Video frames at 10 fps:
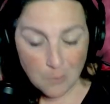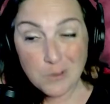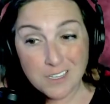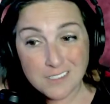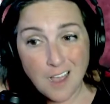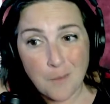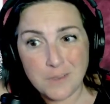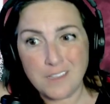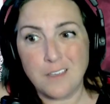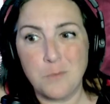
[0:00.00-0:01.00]
really a topic
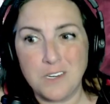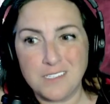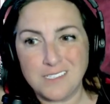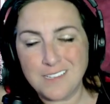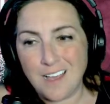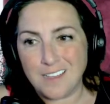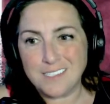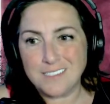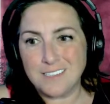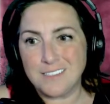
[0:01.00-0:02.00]
that can be
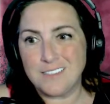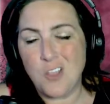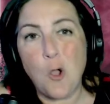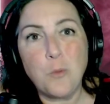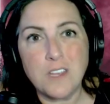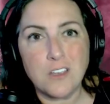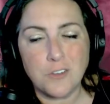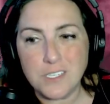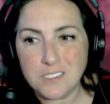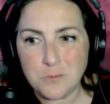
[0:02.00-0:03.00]
discussed because nobody
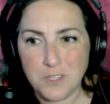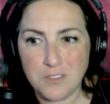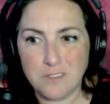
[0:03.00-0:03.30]
agrees with